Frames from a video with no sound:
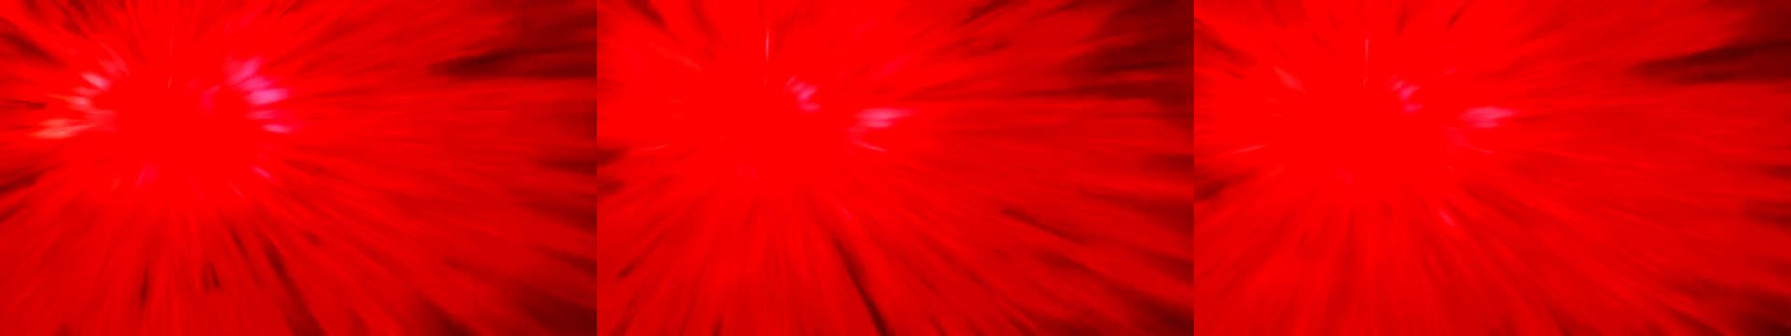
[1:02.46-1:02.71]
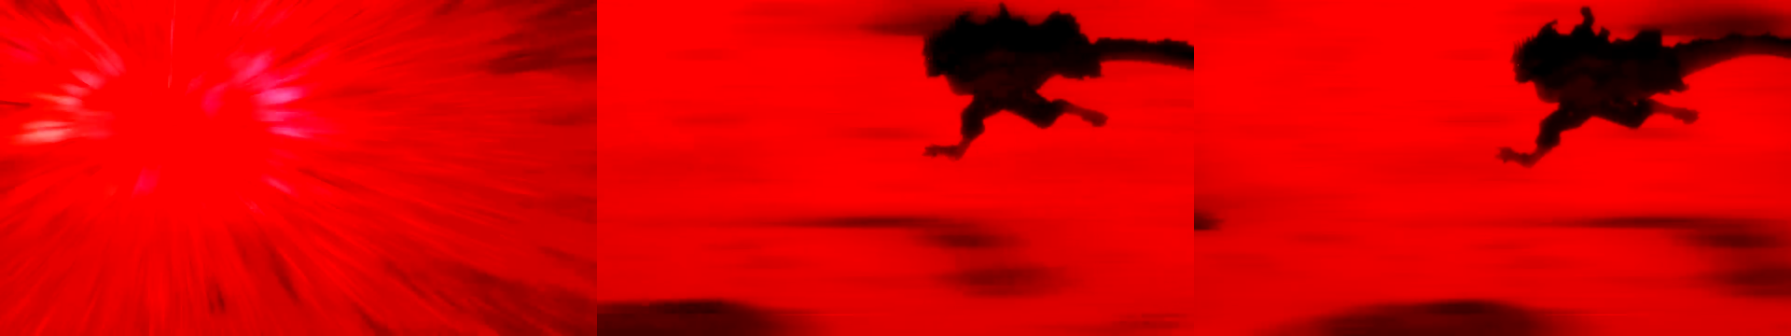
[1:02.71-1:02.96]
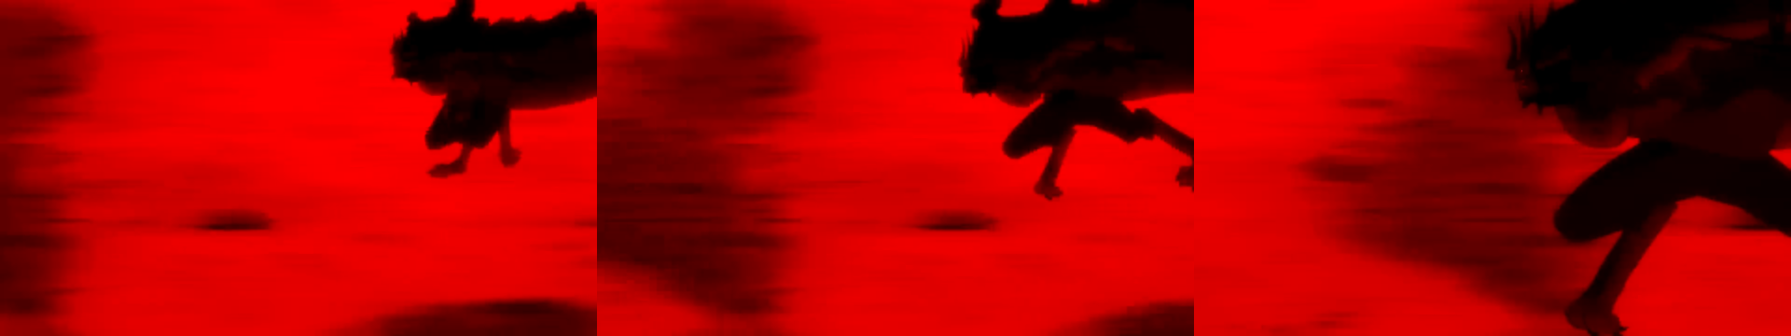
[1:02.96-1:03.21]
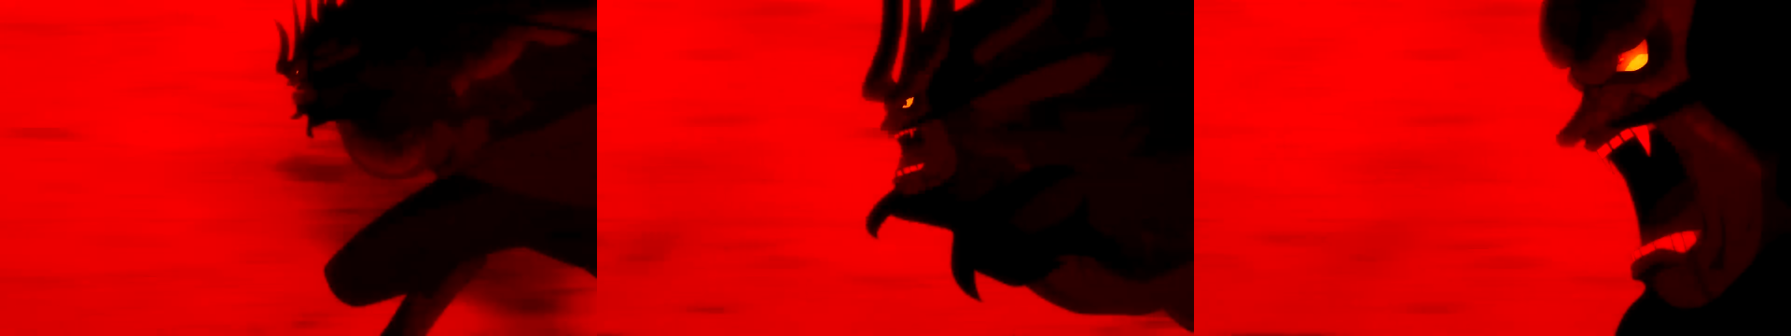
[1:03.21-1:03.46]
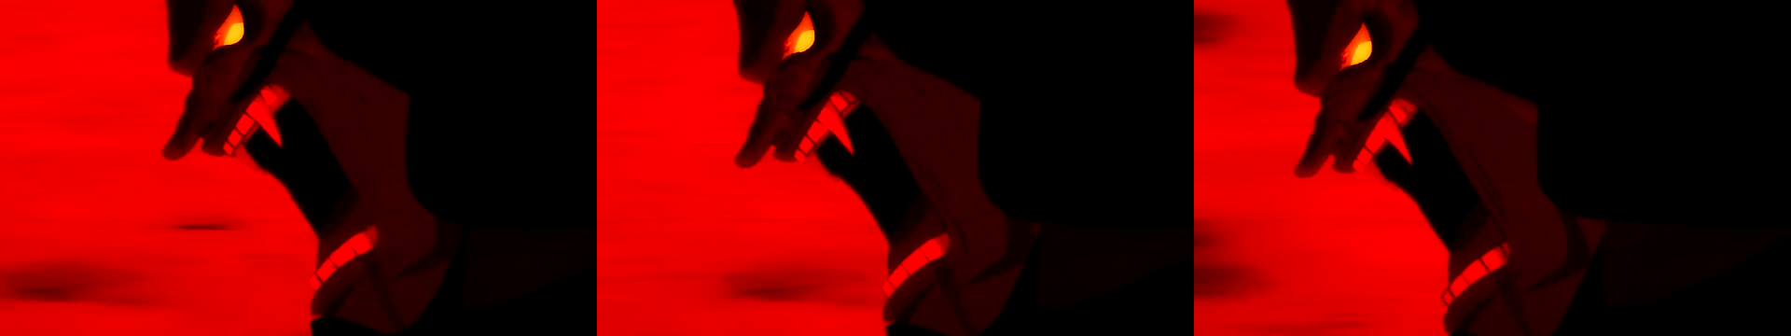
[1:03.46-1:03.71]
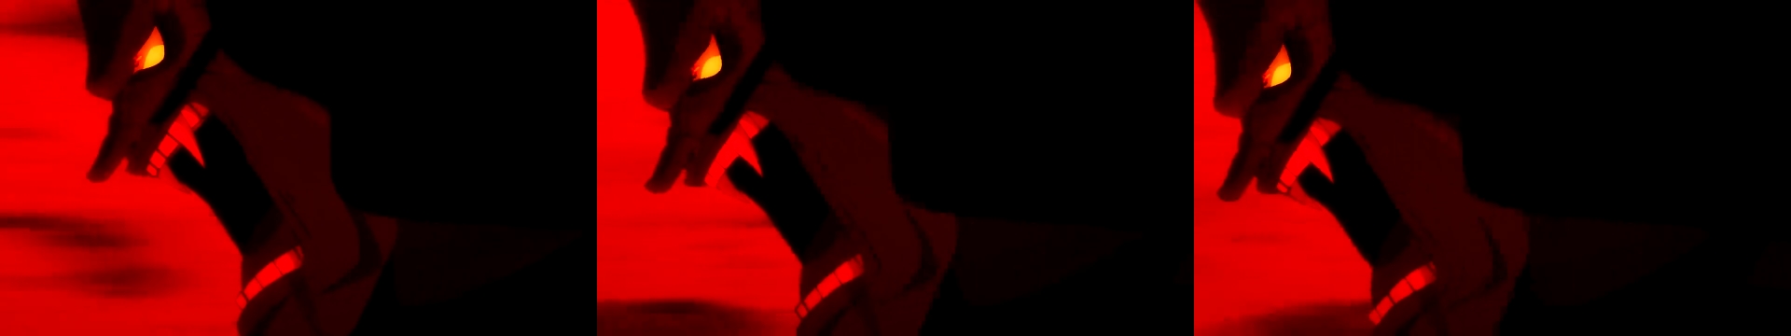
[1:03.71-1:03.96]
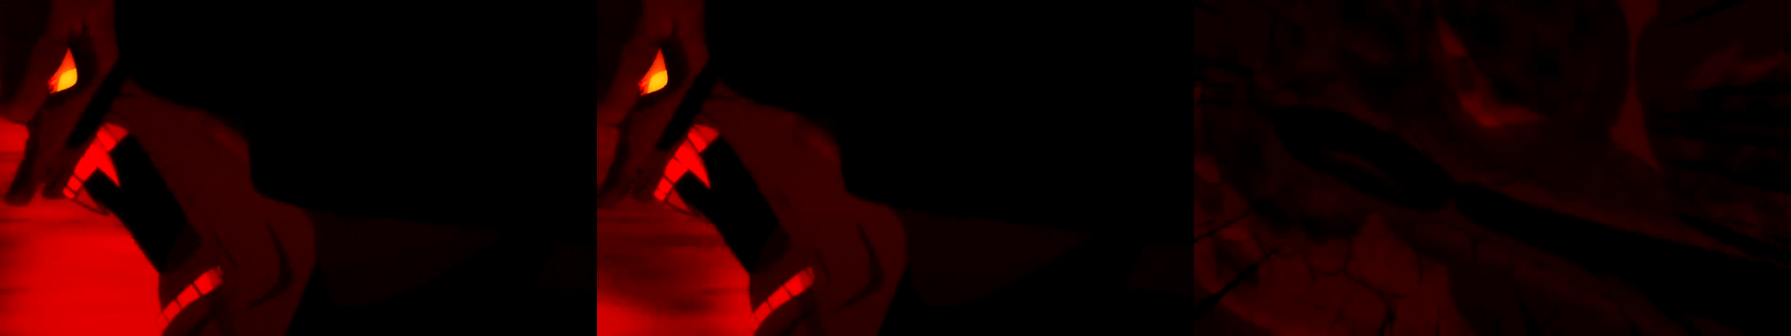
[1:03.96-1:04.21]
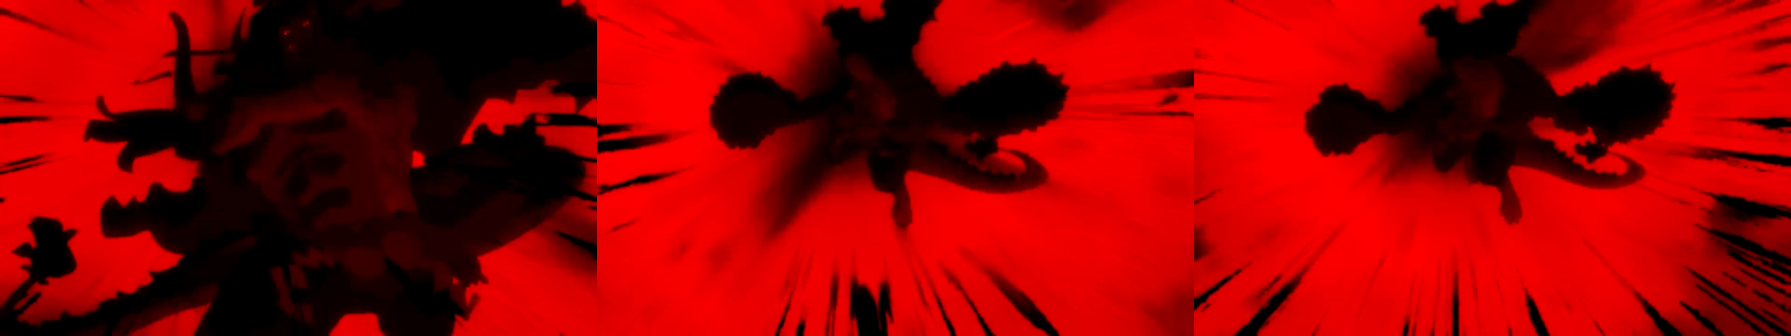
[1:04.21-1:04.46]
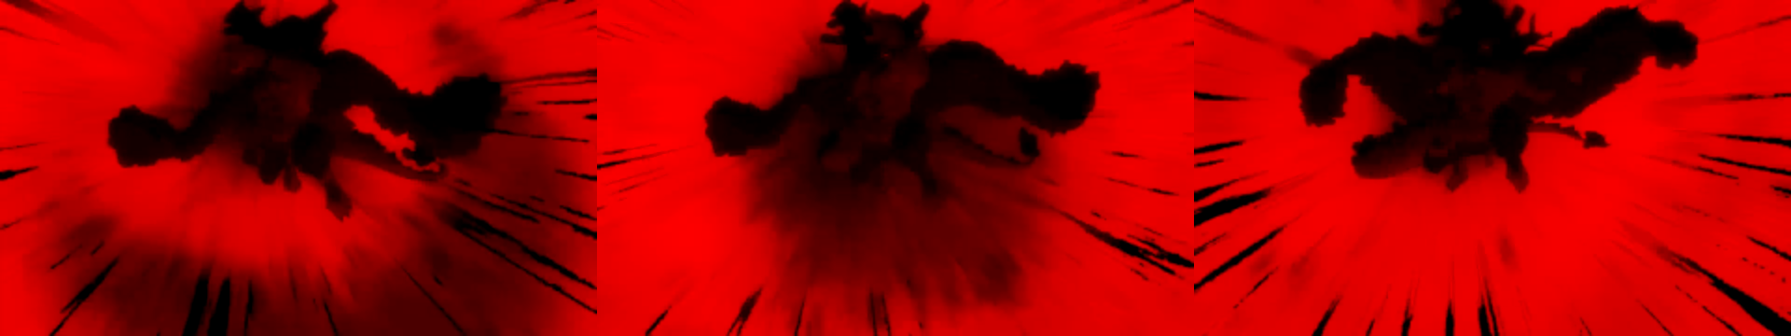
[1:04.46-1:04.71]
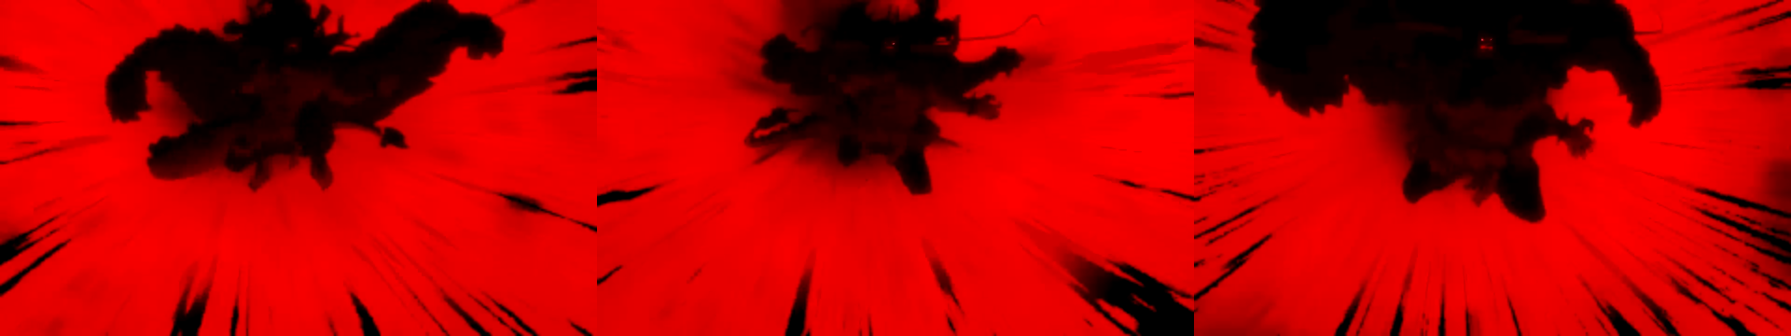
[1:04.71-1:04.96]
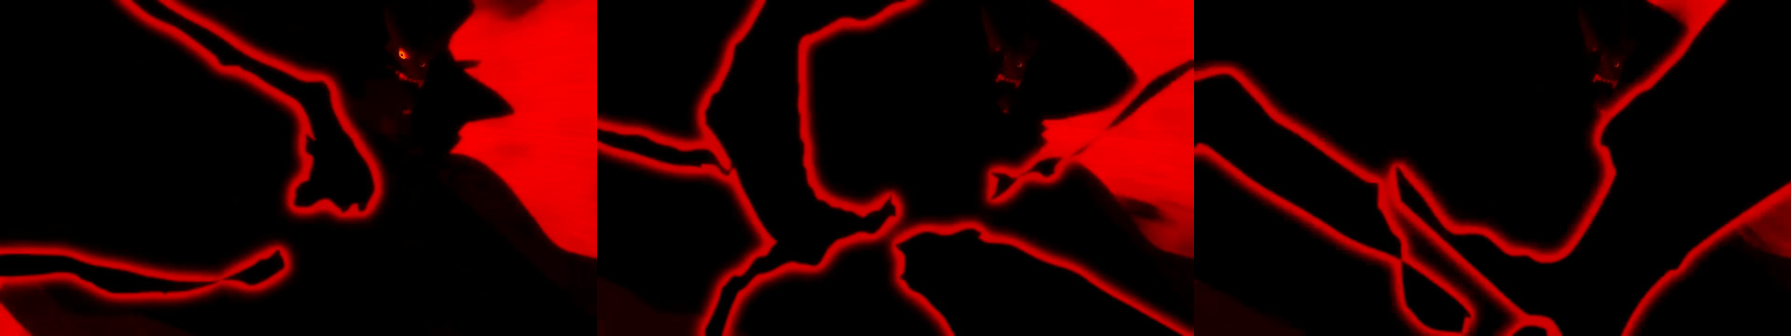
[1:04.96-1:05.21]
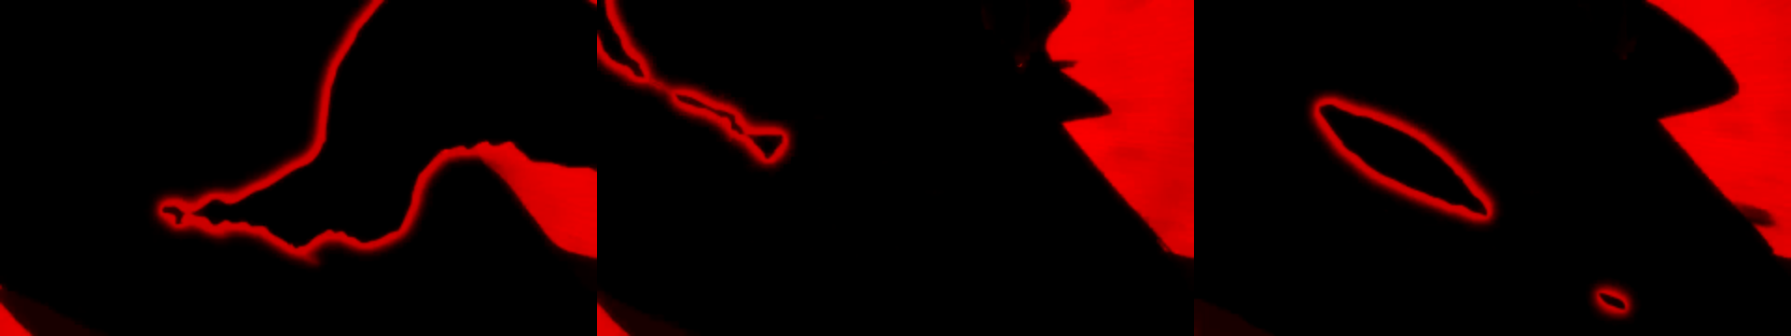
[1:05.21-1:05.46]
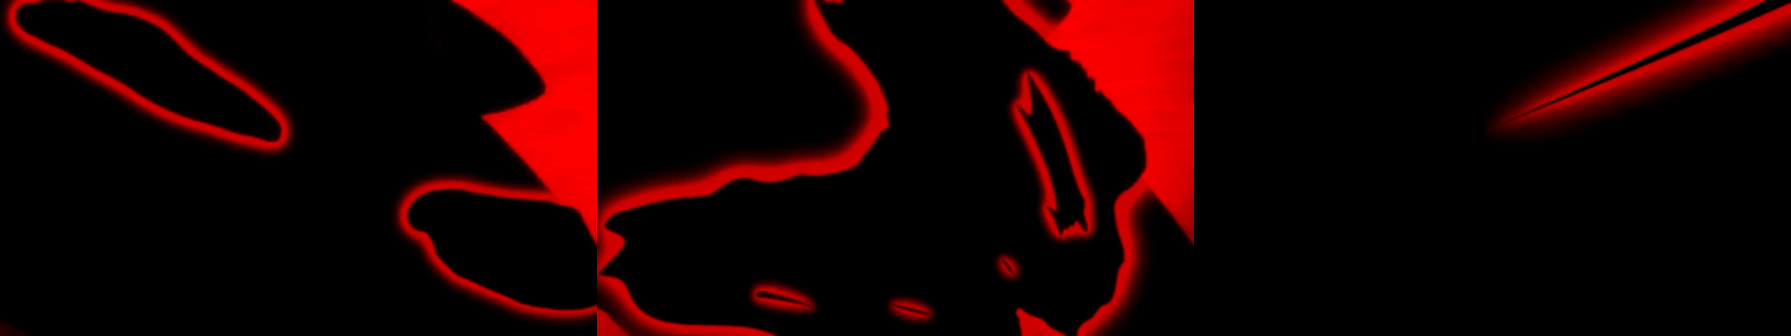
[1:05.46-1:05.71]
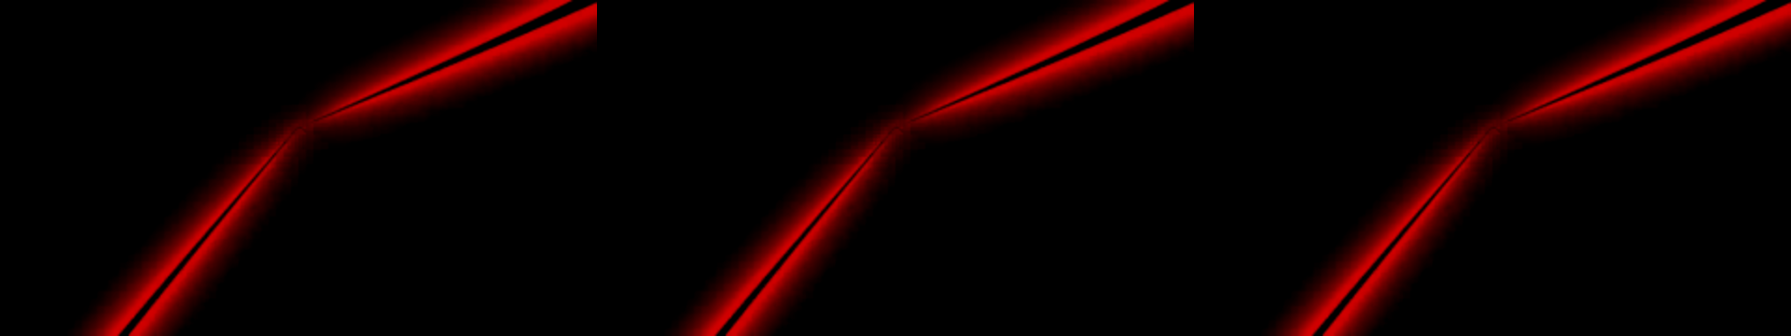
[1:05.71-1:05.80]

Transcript: Nobody's mouth can be seen.